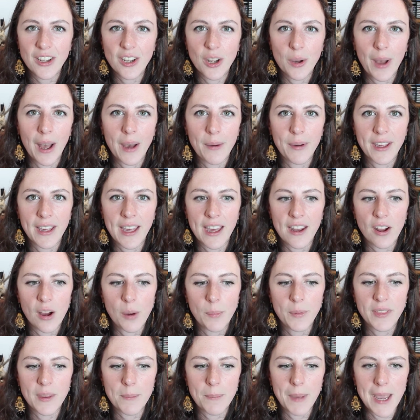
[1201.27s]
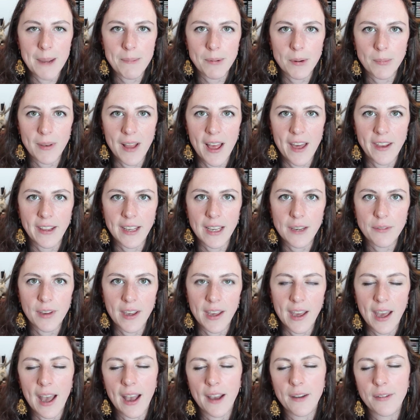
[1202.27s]
you know how I get on with the paper planning if
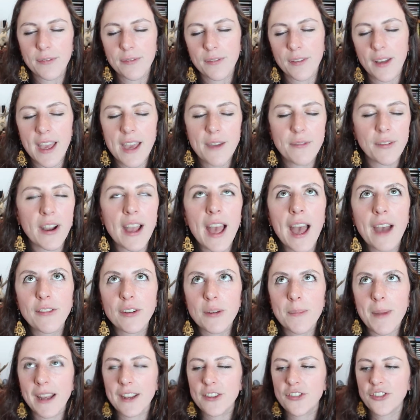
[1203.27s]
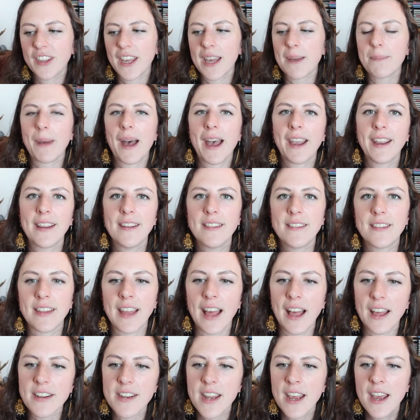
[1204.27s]
I ever manage to get back into
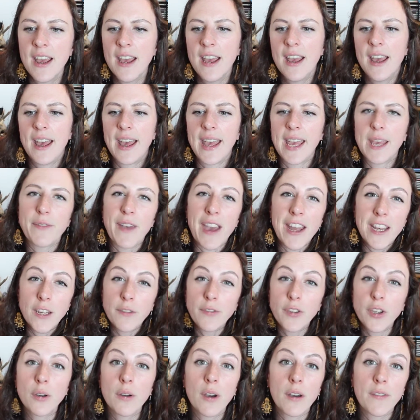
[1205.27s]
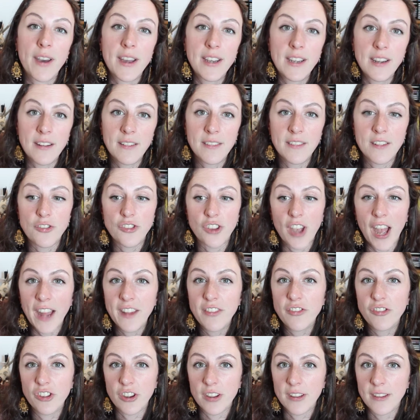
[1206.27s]
that. If any of you have any
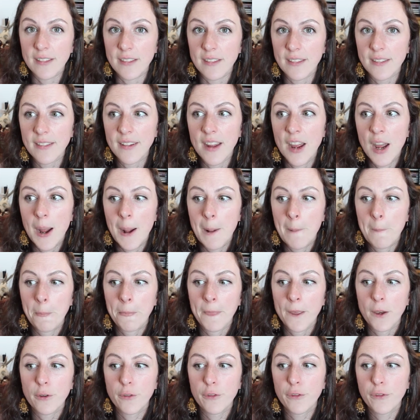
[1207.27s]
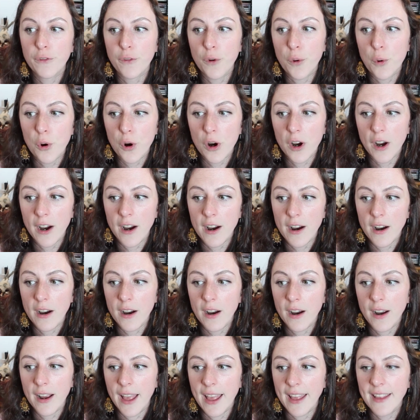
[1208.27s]
suggestions
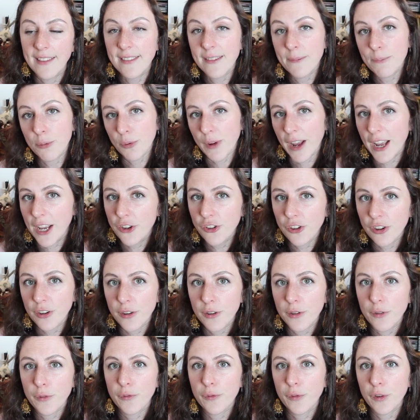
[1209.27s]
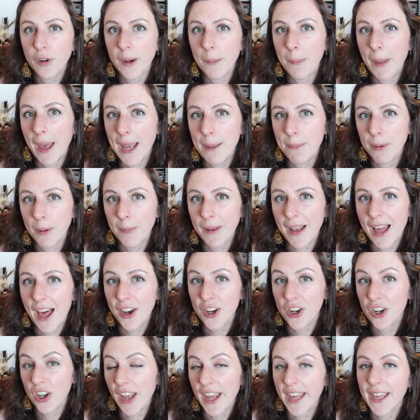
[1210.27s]
for inspiration for a paper
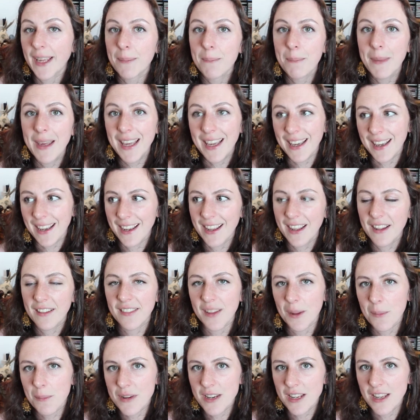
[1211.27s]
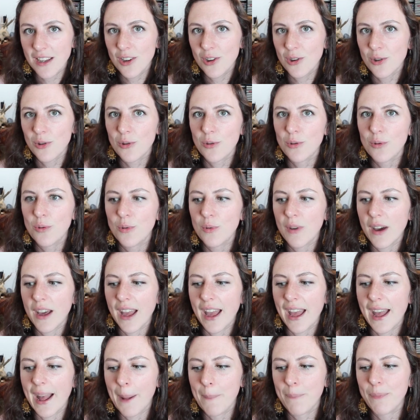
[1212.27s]
planner like me, somebody who
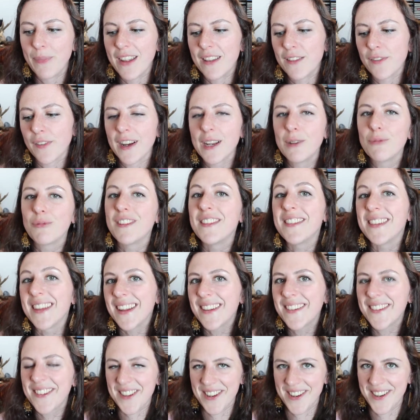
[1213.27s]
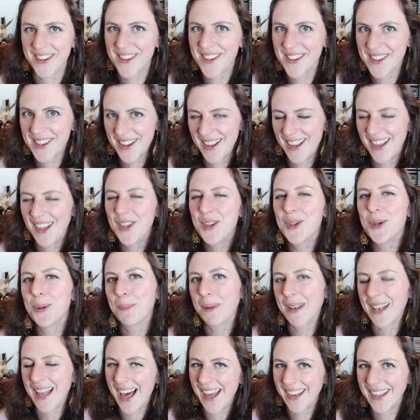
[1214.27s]
is very resistant to
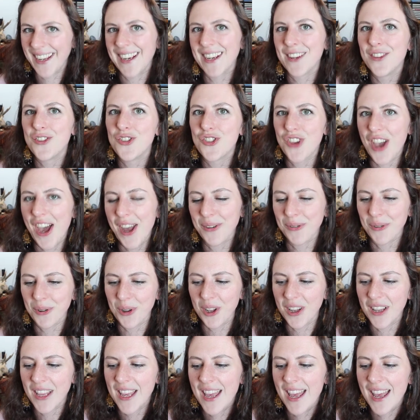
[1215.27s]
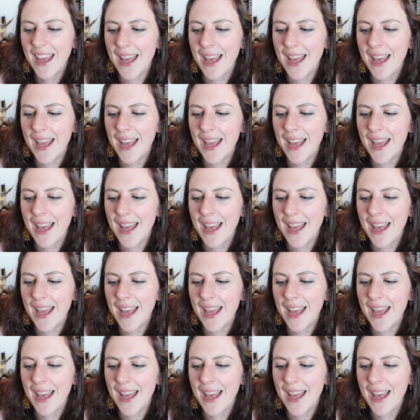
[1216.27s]
planning in general,